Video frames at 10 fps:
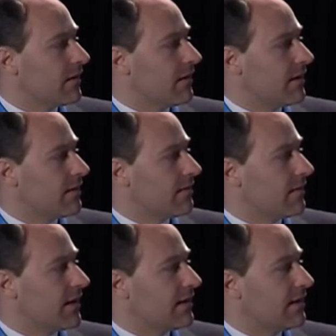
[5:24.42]
Here,
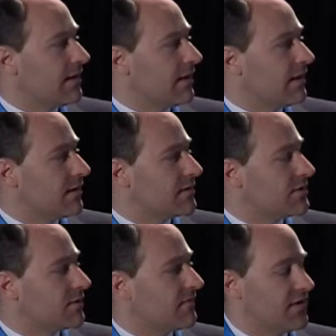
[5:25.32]
the LAD,
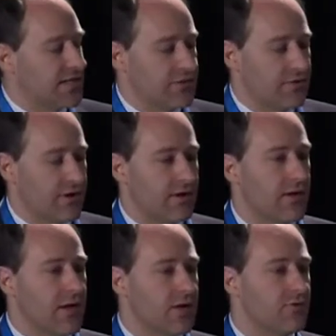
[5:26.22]
circumflex coronary artery,
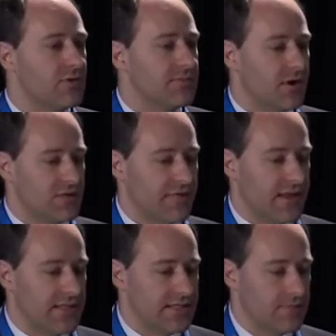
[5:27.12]
huge amount of
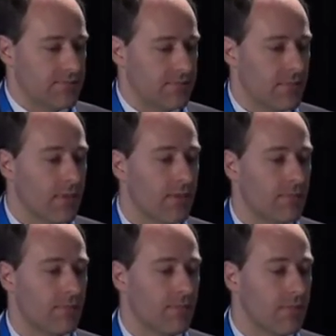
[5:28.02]
calcium.
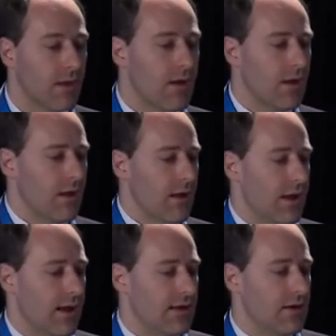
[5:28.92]

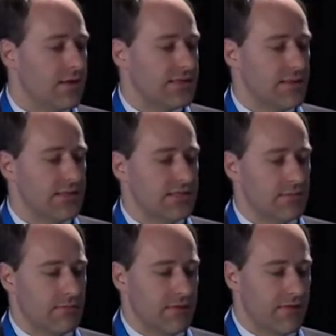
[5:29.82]
And how does this
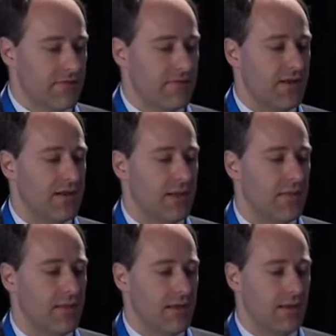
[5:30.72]
fit
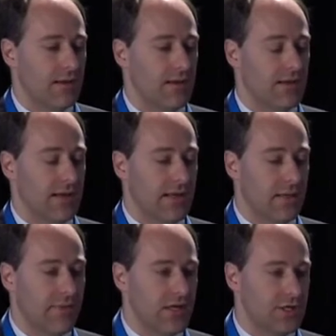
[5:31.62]
in the
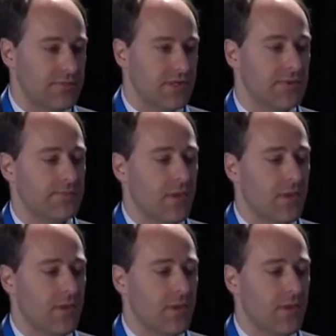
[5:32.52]
clinical management?